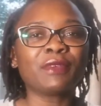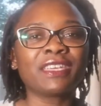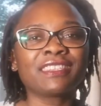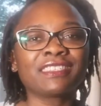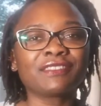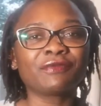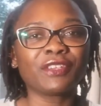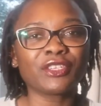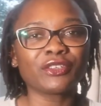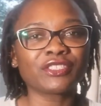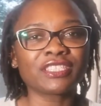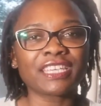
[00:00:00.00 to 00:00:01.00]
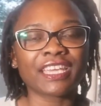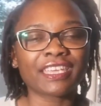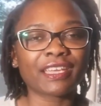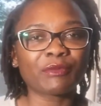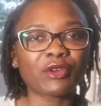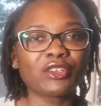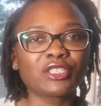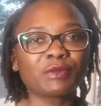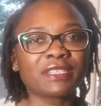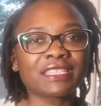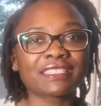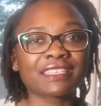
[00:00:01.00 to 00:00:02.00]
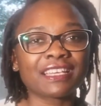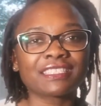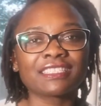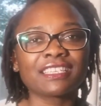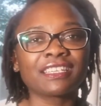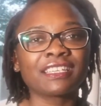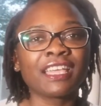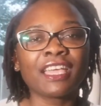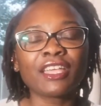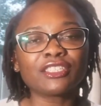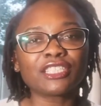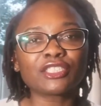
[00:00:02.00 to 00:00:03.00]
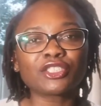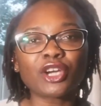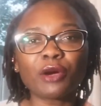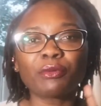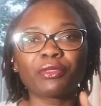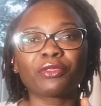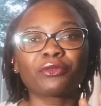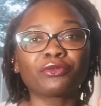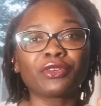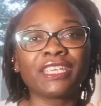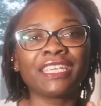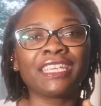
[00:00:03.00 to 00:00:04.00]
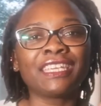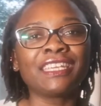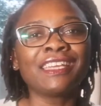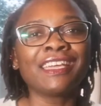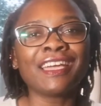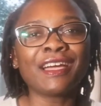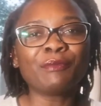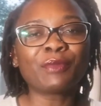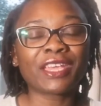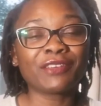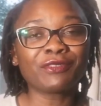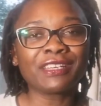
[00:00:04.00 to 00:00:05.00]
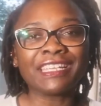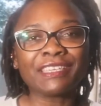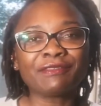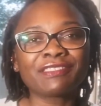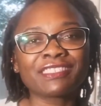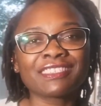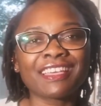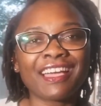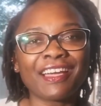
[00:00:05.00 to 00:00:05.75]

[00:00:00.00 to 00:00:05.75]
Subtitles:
In this video today I'm going to be discussing the top 3 pain reliefs